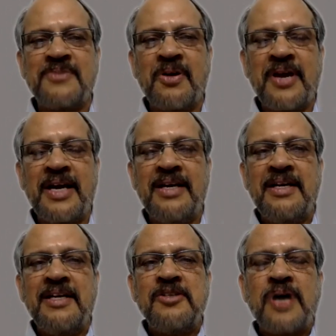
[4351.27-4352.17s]
Okay,
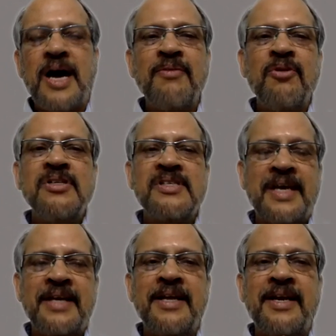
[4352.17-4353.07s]
so I won't
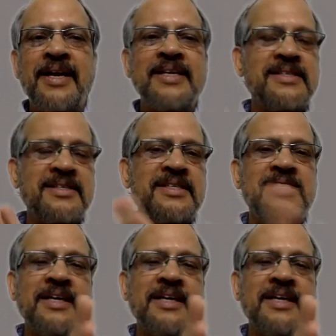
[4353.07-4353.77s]
say that it is,